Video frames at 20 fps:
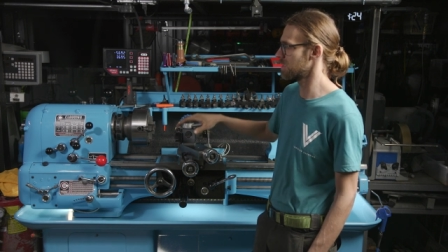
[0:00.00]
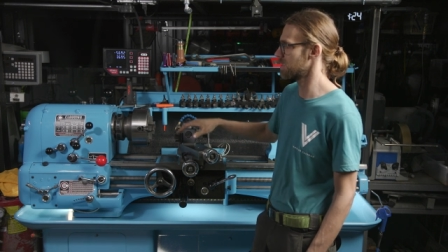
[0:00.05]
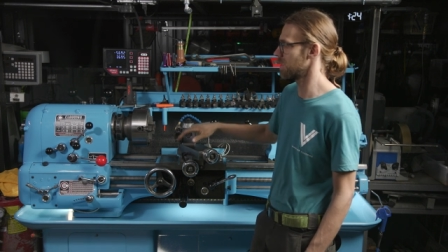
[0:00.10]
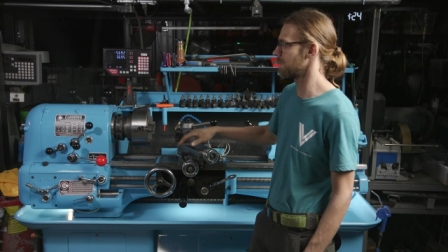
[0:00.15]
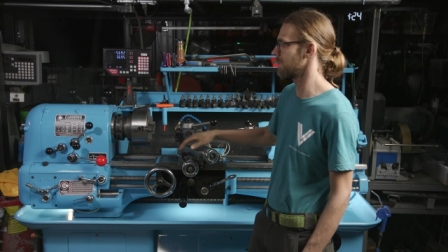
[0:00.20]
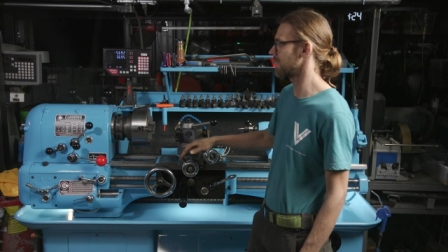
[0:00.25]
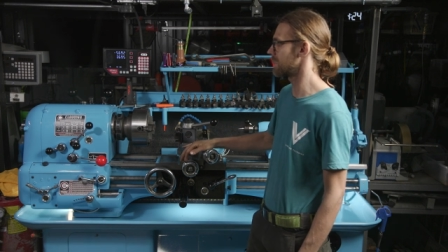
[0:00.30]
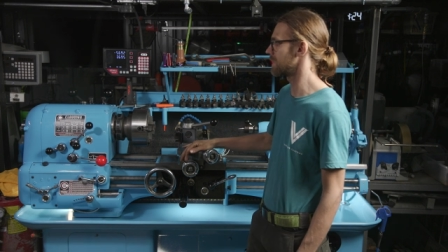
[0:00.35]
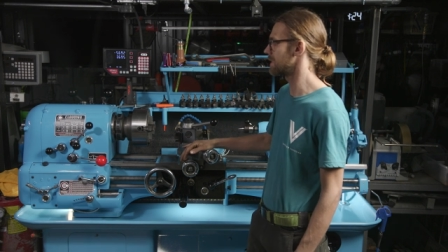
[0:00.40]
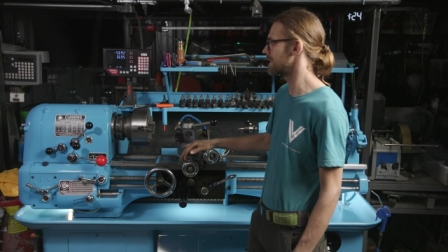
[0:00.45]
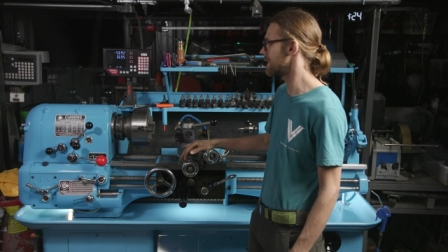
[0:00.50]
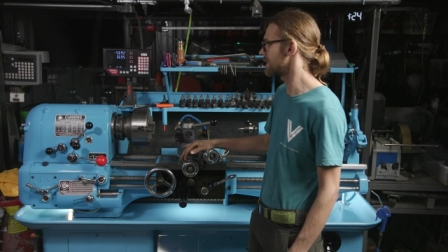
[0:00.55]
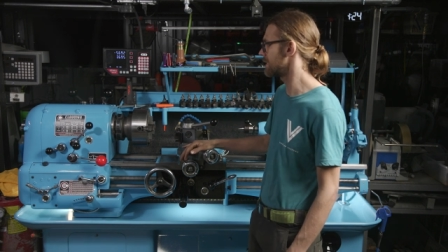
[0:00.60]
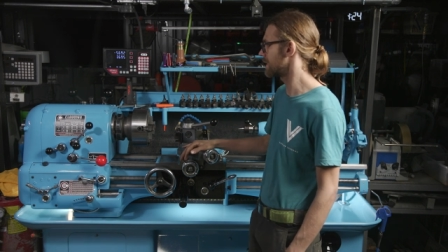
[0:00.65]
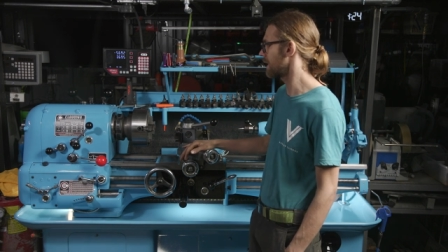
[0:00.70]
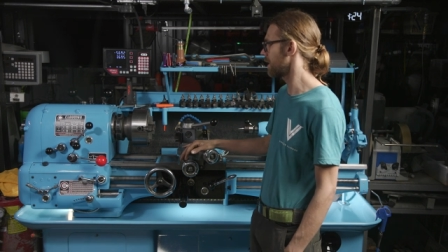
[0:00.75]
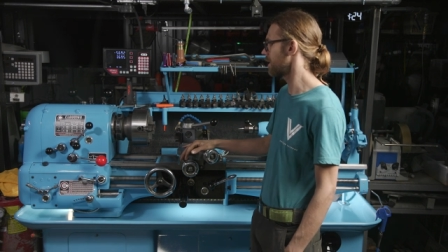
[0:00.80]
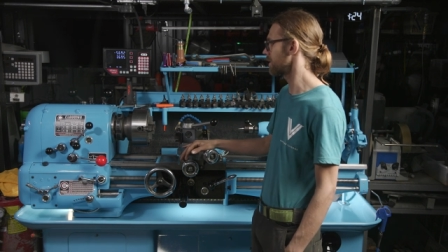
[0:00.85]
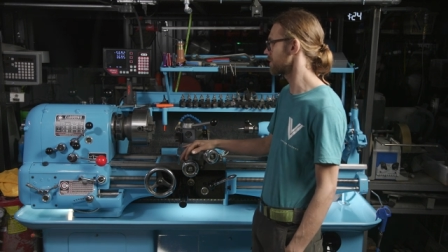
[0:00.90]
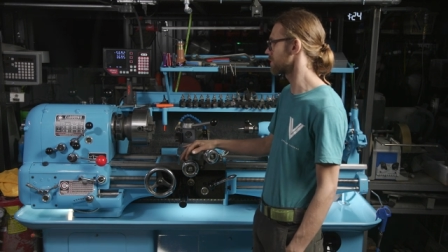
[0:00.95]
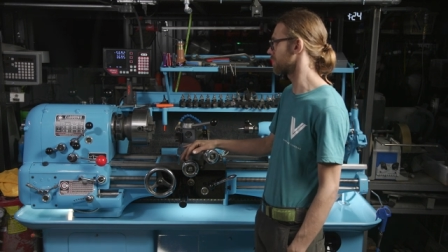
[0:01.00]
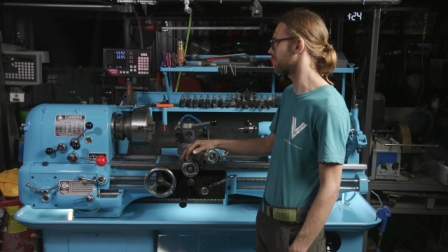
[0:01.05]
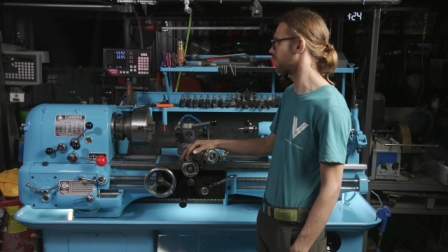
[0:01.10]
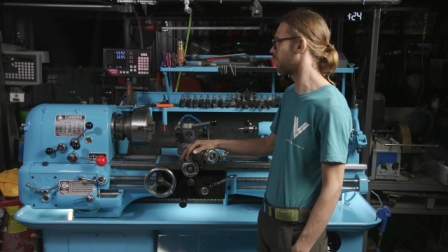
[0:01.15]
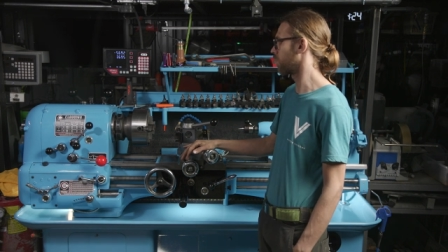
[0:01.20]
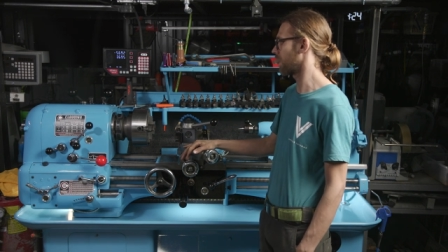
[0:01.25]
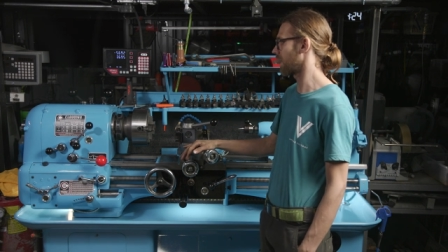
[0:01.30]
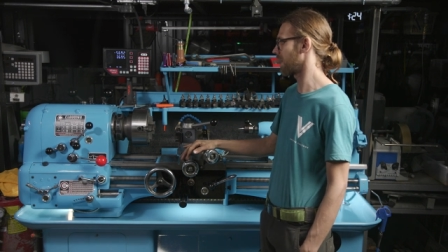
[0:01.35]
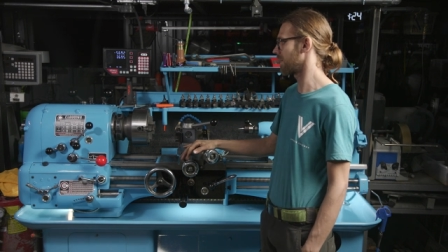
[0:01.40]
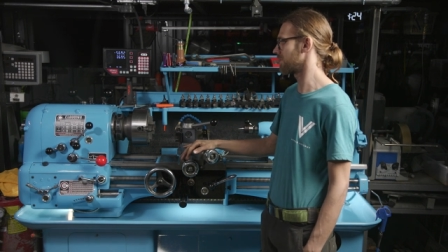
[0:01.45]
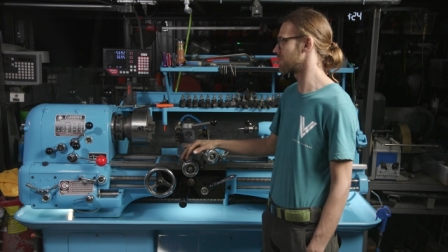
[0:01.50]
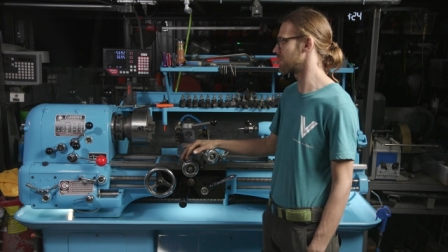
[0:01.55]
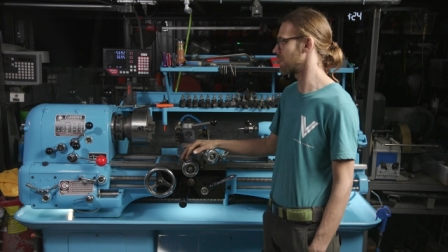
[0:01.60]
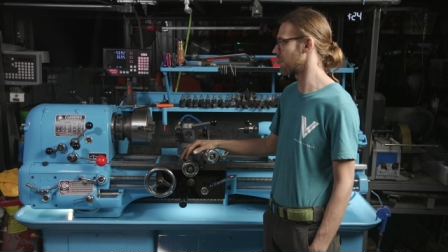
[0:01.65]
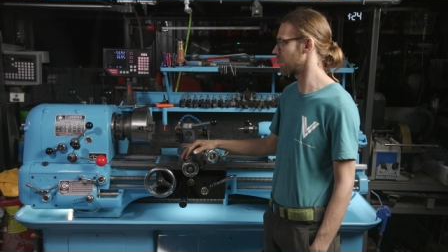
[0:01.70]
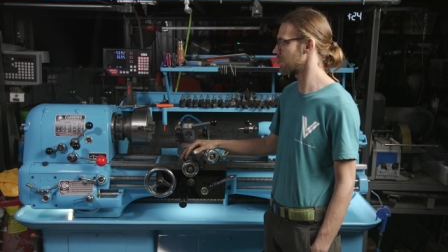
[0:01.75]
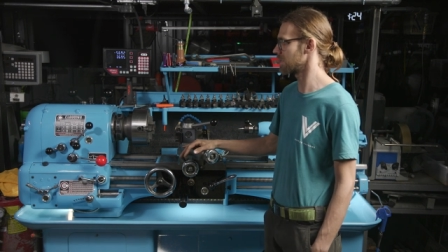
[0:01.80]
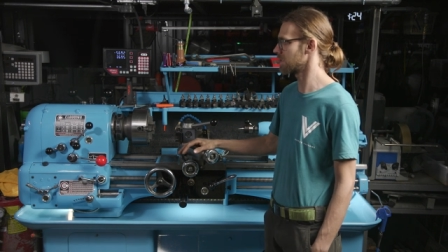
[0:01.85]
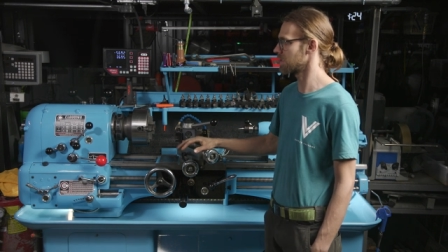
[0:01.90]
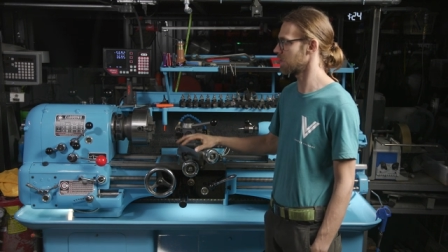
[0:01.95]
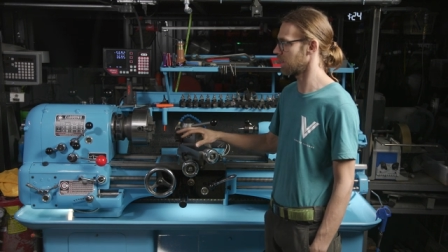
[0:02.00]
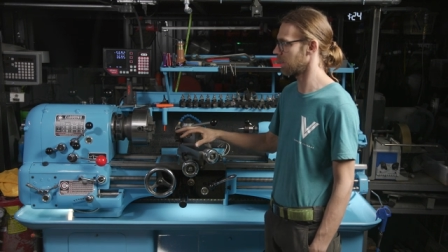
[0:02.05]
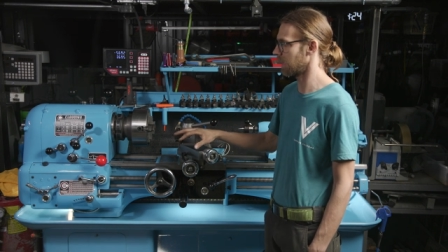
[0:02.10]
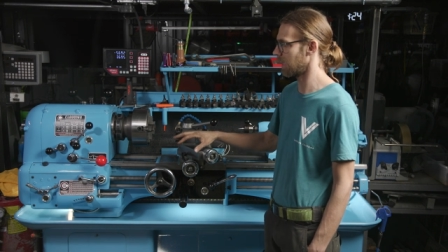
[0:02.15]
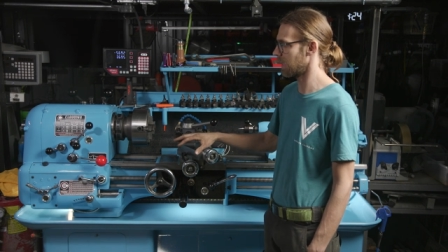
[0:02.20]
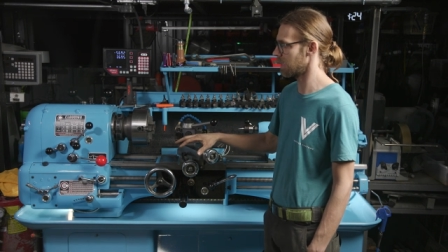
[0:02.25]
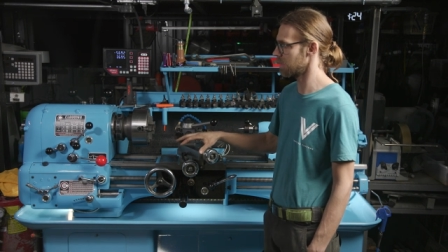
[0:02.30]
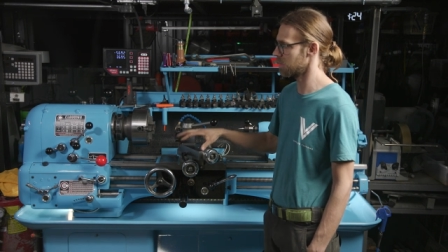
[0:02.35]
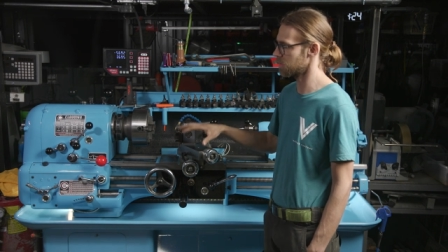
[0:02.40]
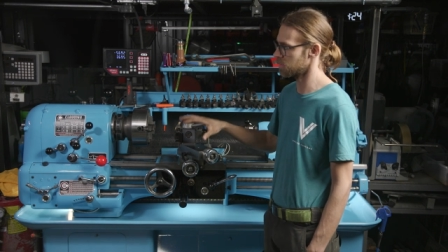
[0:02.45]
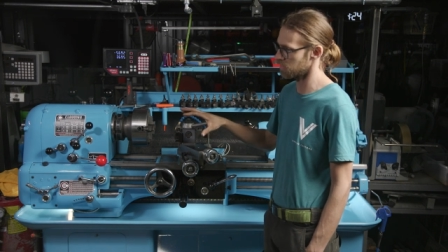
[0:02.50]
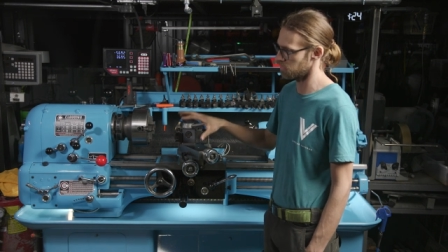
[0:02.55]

some of the details of what I've done to the lathe